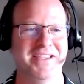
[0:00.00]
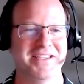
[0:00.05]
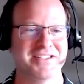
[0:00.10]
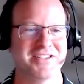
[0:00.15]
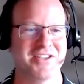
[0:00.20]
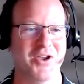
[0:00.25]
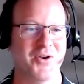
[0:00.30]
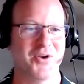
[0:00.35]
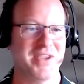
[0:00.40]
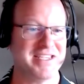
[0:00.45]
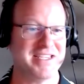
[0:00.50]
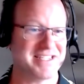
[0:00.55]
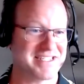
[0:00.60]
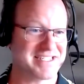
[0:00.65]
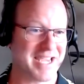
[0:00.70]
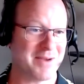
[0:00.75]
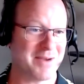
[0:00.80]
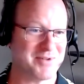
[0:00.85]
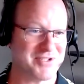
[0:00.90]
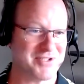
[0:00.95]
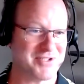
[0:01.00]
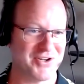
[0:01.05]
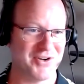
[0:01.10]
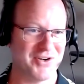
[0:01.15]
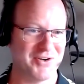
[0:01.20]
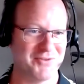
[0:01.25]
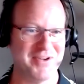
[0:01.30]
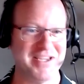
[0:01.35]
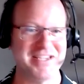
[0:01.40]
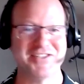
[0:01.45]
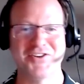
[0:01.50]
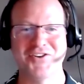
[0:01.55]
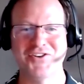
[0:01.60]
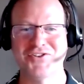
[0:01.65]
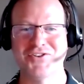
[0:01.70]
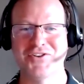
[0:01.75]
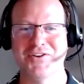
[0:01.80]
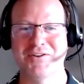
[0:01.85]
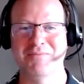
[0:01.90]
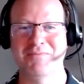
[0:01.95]
So he's a cybersecurity
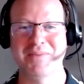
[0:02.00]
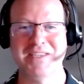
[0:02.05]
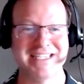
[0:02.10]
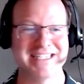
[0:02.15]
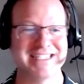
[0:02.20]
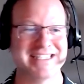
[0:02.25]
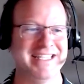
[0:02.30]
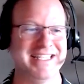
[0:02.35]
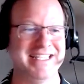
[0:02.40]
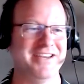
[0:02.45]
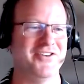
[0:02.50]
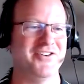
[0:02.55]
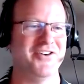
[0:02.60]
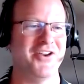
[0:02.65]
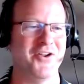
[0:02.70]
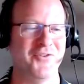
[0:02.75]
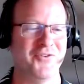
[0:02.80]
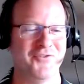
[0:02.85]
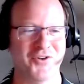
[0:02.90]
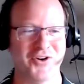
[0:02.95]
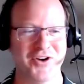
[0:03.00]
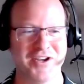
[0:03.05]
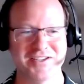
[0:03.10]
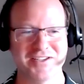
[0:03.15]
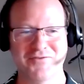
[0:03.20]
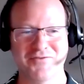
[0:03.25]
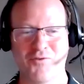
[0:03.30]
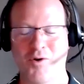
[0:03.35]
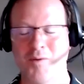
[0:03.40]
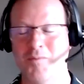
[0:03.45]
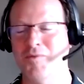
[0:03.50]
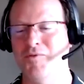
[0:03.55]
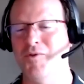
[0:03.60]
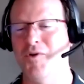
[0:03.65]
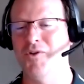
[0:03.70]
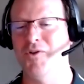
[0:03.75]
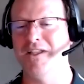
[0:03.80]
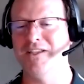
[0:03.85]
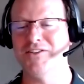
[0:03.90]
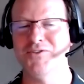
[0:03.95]
researcher and business leader known for his former
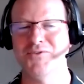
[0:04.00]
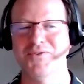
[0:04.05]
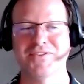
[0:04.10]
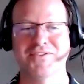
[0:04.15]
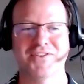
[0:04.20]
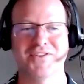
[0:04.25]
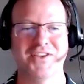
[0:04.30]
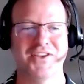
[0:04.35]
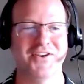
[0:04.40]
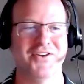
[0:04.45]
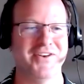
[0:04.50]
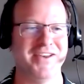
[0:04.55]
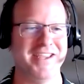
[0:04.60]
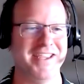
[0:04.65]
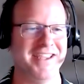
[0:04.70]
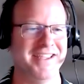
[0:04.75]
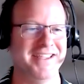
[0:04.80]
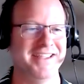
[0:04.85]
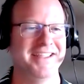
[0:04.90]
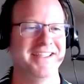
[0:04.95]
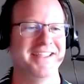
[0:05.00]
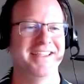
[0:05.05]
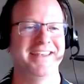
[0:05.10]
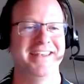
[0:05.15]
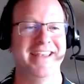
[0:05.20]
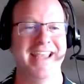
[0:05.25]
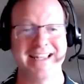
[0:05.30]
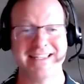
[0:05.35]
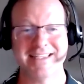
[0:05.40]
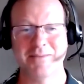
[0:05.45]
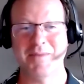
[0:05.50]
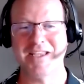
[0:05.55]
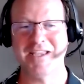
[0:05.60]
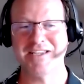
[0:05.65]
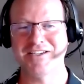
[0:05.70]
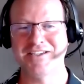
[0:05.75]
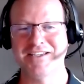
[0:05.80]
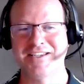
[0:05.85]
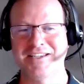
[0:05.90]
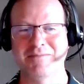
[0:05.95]
role at Duo Security, not to
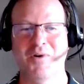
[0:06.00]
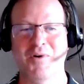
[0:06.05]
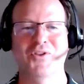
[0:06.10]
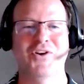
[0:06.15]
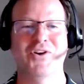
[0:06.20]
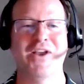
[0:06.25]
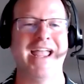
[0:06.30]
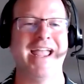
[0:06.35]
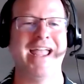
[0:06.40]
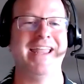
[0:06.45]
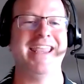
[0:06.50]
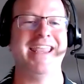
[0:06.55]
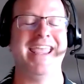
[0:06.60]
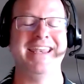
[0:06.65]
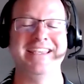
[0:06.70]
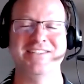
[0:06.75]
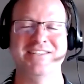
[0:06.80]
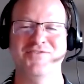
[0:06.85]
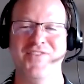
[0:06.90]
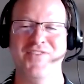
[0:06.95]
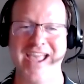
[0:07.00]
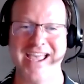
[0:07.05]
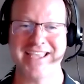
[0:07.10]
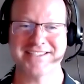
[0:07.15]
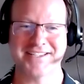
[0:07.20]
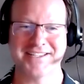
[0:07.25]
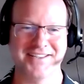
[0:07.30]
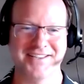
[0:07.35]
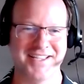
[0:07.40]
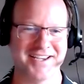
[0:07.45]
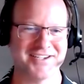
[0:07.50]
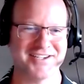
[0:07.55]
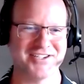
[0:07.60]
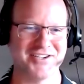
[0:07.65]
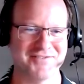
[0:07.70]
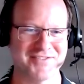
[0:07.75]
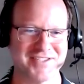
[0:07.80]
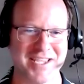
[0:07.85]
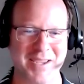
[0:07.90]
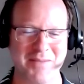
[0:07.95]
mention his bowler hat and his vast collection
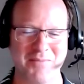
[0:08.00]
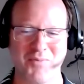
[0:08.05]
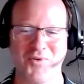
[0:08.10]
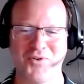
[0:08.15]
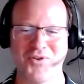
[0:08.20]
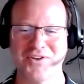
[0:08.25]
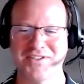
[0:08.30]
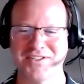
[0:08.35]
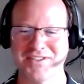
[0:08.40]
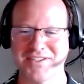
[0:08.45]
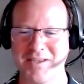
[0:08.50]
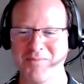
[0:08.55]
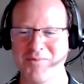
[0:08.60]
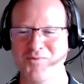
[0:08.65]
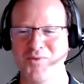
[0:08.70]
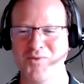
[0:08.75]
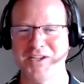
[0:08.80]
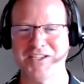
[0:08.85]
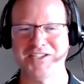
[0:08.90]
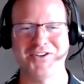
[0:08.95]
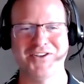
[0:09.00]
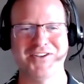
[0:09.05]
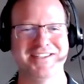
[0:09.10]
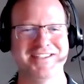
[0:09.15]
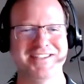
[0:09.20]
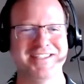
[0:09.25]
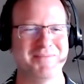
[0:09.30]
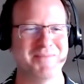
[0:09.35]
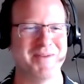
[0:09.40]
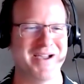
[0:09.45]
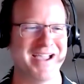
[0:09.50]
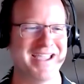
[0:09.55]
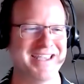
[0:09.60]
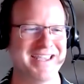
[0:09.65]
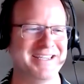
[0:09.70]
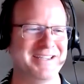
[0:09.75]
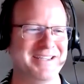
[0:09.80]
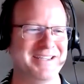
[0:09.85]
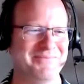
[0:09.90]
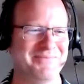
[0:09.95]
of skateboards, some of which you can see
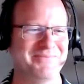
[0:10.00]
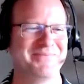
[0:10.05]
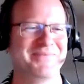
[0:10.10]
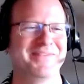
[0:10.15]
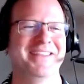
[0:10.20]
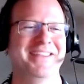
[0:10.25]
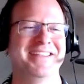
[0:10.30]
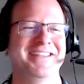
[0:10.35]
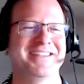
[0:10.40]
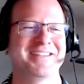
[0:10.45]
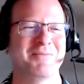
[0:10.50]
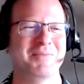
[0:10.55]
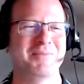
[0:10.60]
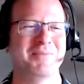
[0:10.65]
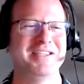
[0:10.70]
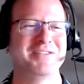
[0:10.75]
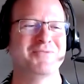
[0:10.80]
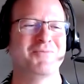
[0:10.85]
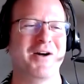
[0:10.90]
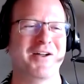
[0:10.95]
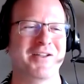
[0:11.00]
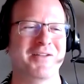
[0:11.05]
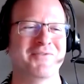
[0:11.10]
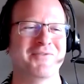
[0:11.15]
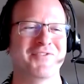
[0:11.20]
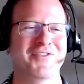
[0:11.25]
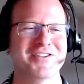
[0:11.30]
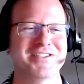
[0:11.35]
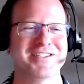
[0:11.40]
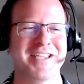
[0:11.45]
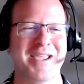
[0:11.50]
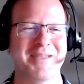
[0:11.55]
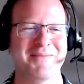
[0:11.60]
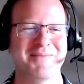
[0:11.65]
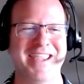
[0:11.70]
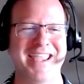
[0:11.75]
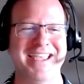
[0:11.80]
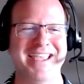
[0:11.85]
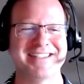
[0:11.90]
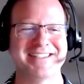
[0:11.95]
behind him. Please welcome first time
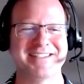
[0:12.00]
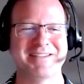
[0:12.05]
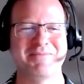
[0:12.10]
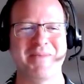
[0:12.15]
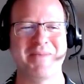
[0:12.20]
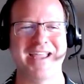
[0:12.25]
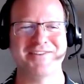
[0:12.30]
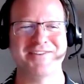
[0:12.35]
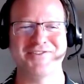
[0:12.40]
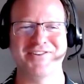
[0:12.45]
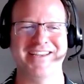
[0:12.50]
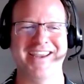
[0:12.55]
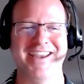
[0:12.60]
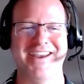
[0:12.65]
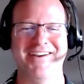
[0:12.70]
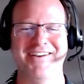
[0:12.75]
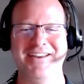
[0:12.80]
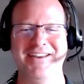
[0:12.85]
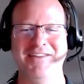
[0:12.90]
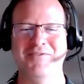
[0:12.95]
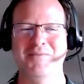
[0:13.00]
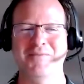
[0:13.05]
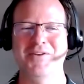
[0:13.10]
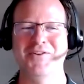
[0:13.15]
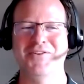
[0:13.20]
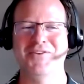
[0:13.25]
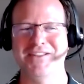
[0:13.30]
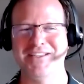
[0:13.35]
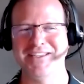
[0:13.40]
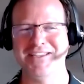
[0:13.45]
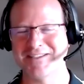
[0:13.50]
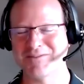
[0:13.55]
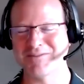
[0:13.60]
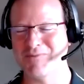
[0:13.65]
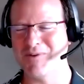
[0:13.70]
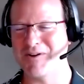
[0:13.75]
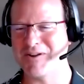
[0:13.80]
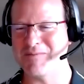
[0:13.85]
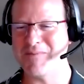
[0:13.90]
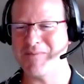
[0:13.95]
guest Patrick Garrity from Nucleus.
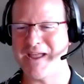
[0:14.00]
Welcome,